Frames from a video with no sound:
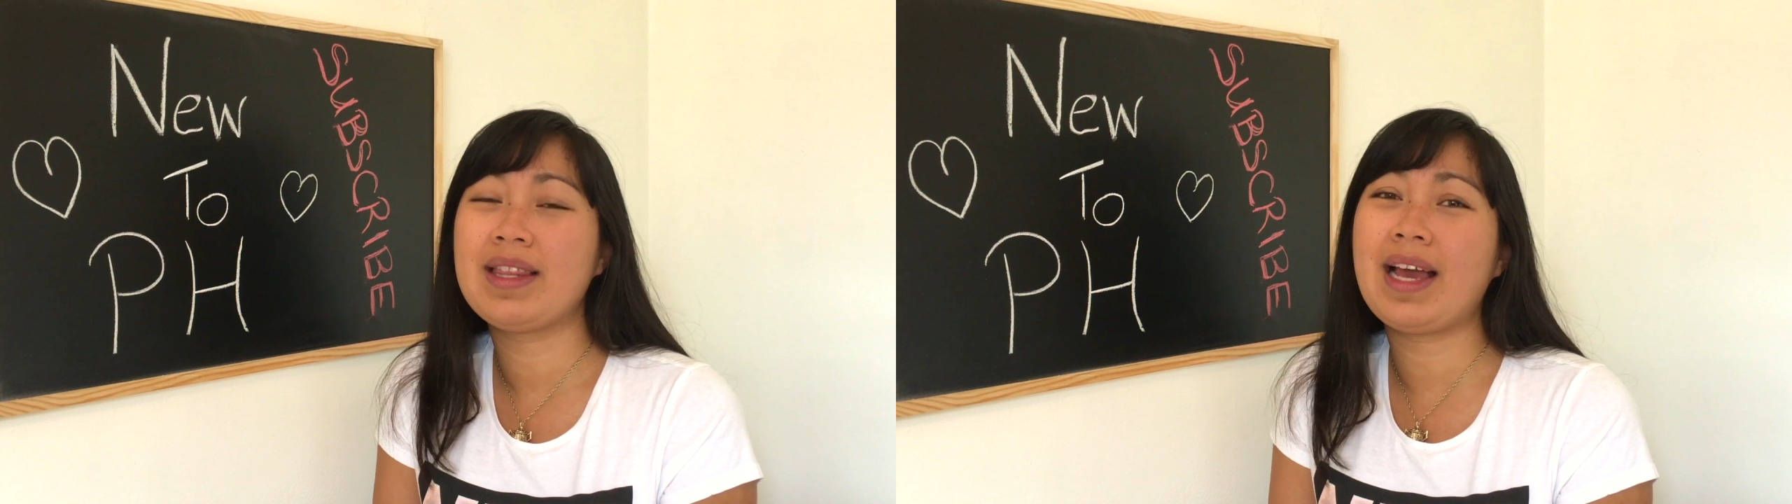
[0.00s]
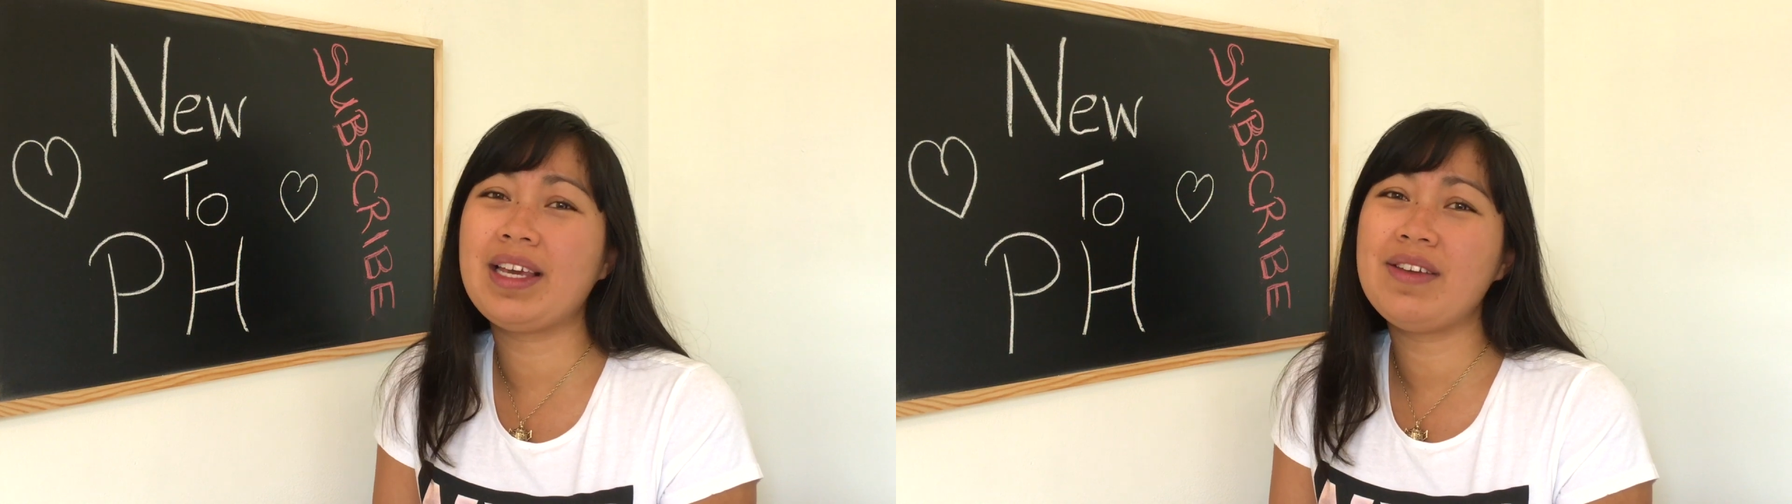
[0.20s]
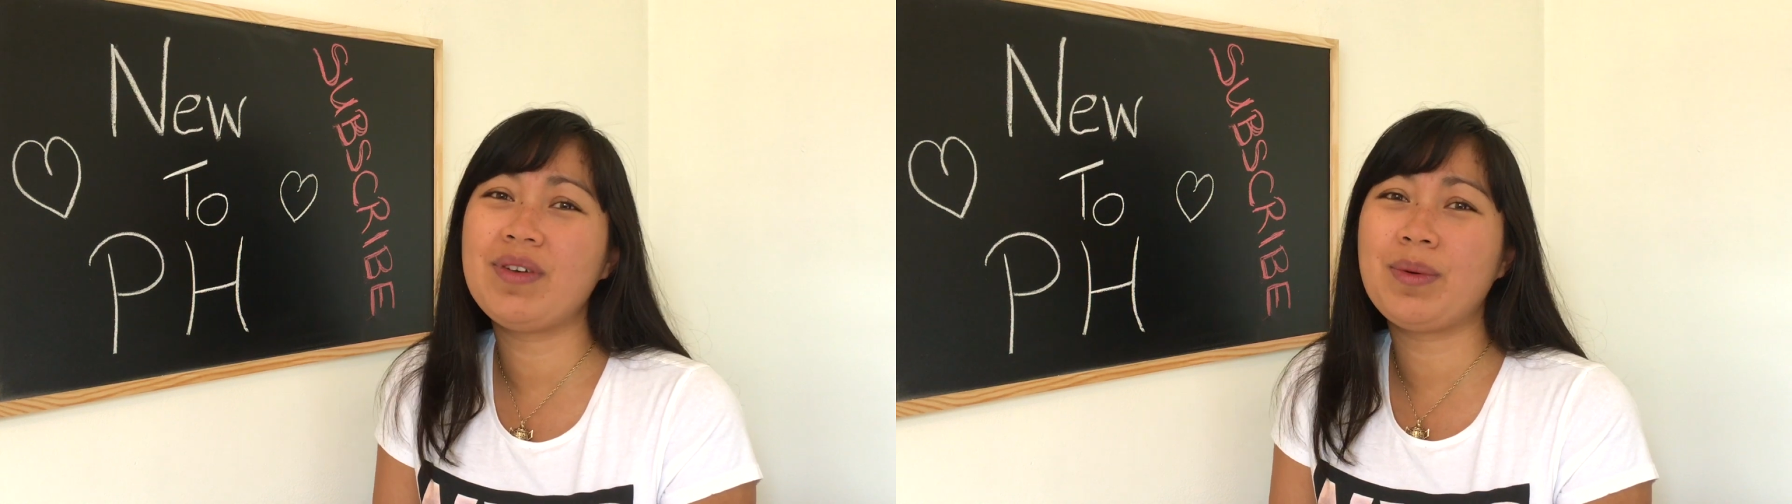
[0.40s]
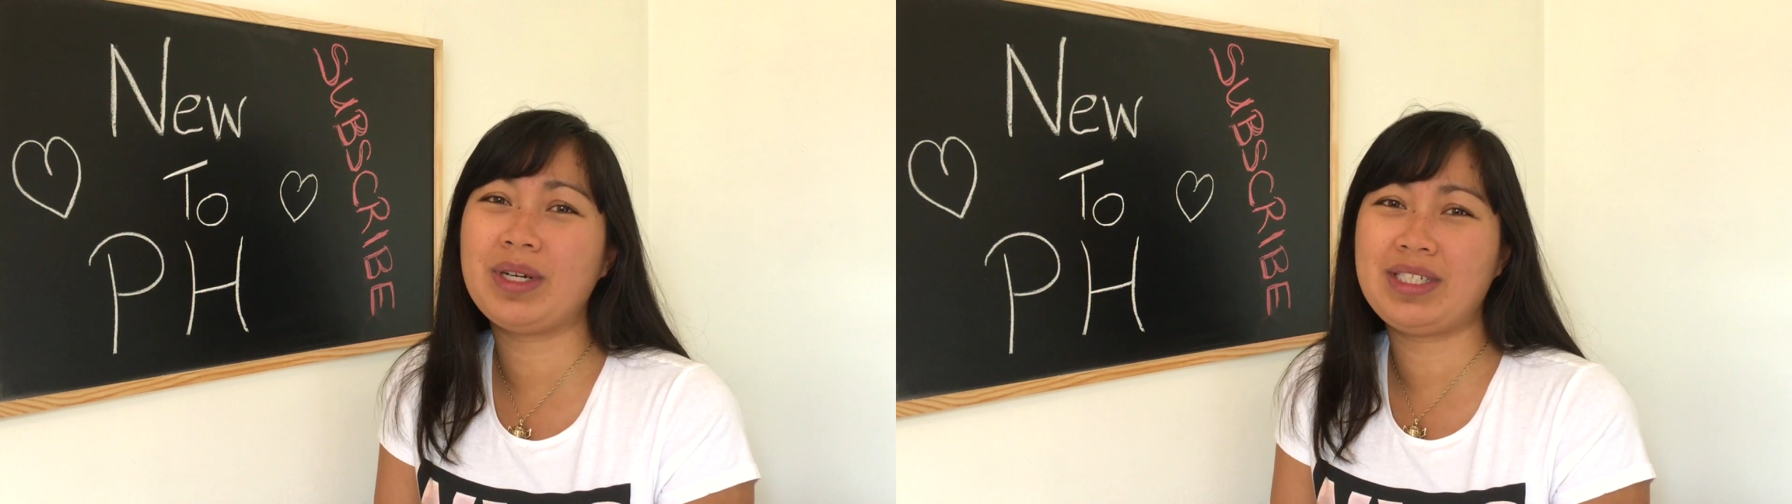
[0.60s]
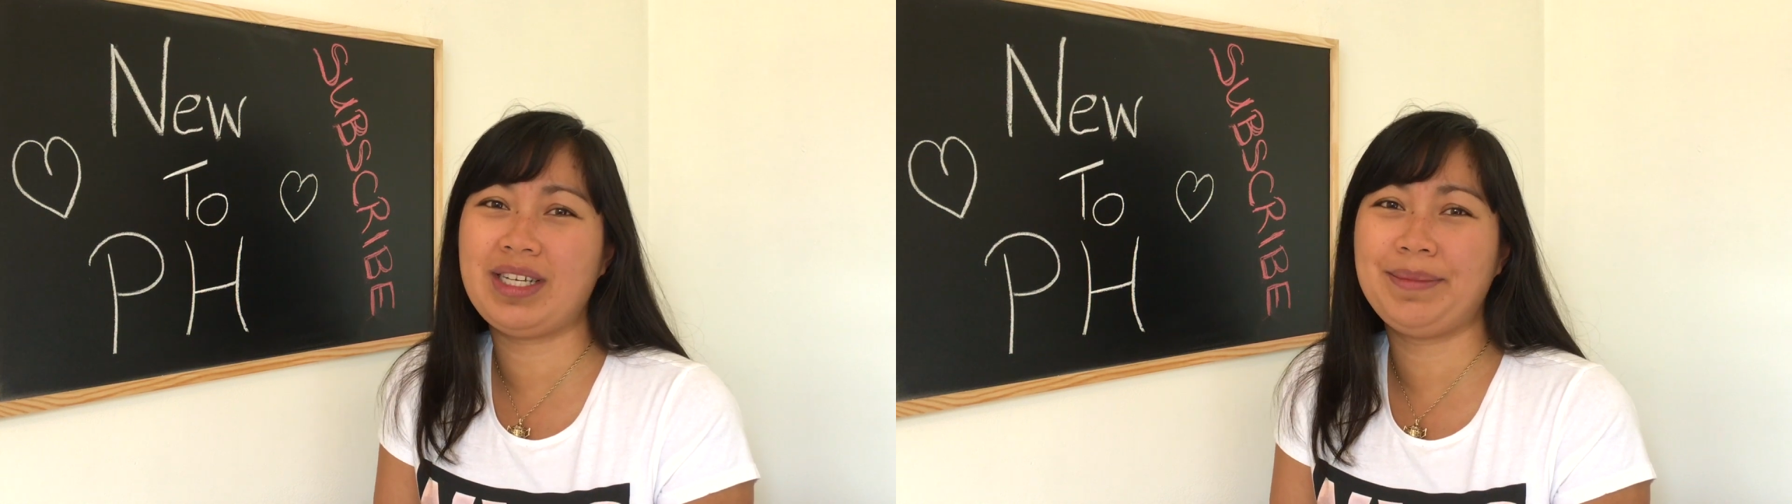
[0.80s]
Thank you for
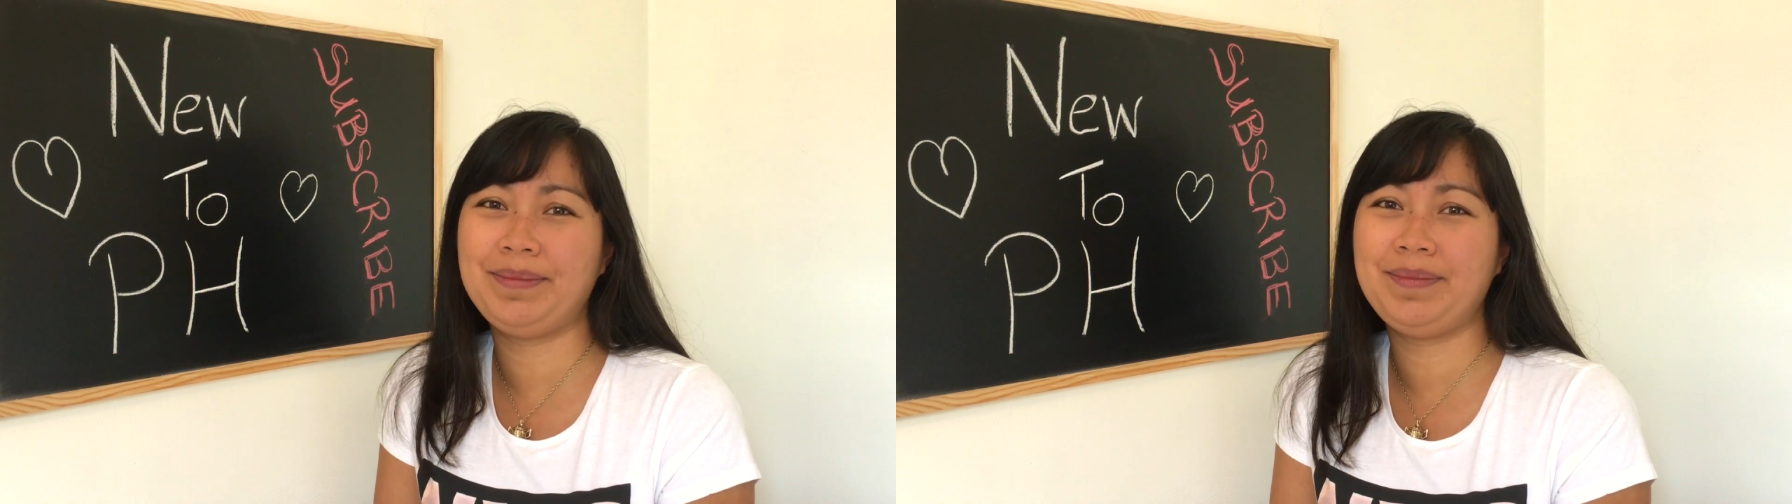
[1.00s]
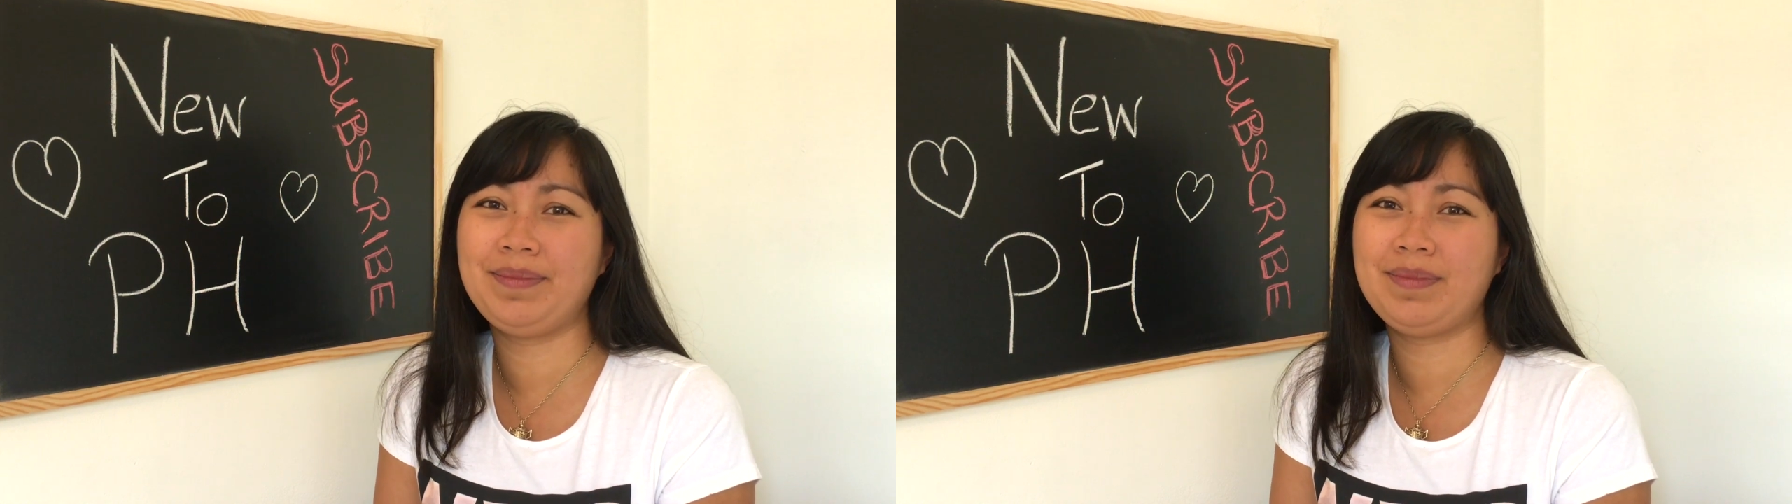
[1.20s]
watching,